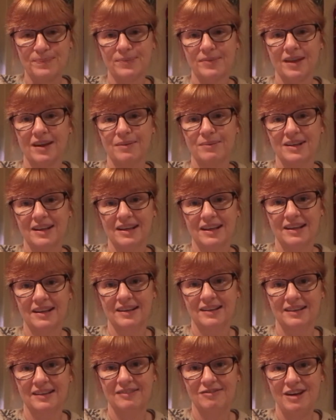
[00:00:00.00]
I'm
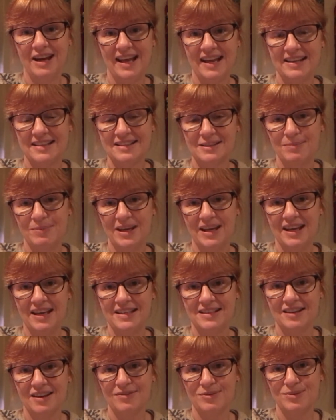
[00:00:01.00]
gonna relax a
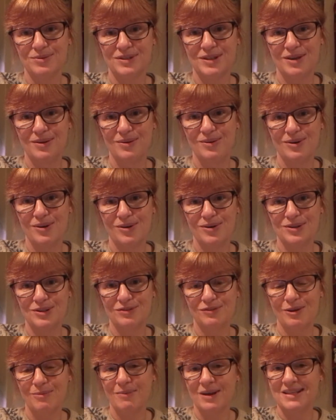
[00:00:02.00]
bit. I've also got
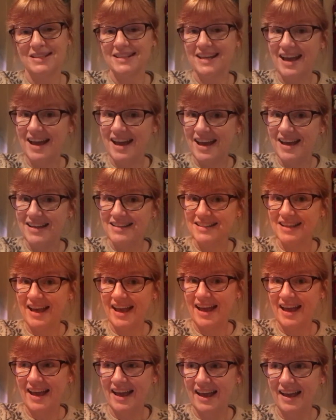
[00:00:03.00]
to phone my dad
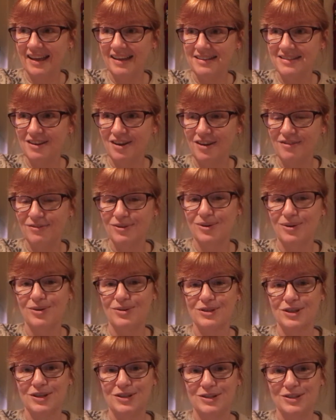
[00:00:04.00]
and I've
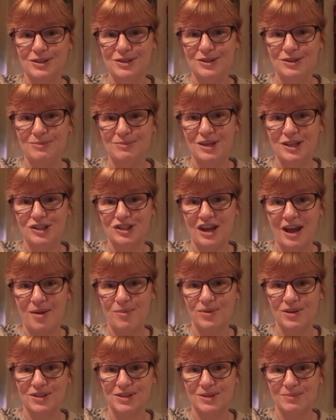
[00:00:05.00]
got a Zoom
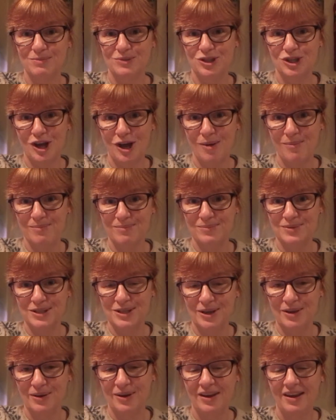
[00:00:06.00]
chat with some chums.
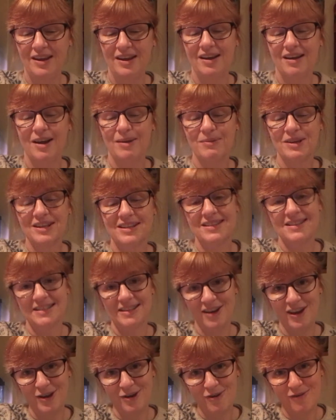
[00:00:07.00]
So I'm gonna
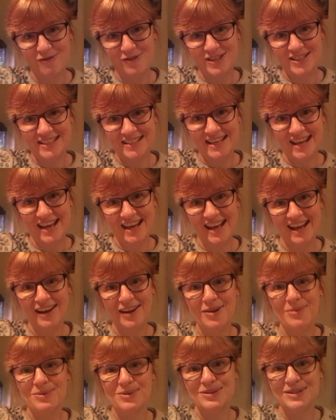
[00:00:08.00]
sign off for today
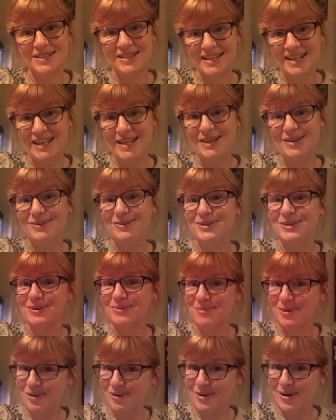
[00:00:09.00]
and I will see you
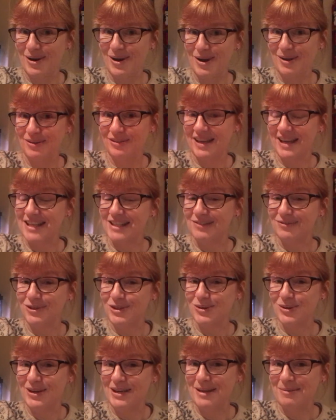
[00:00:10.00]
tomorrow. Thanks
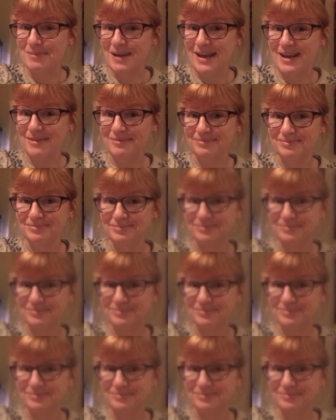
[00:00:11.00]
for joining me.